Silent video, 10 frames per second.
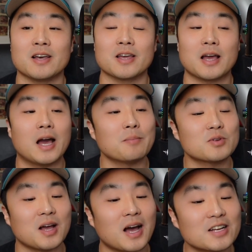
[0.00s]
Like,
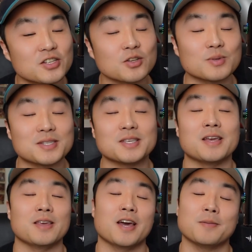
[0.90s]
I just don't see
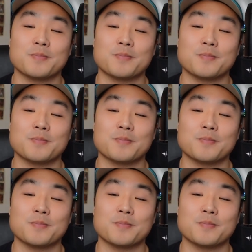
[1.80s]
it yet.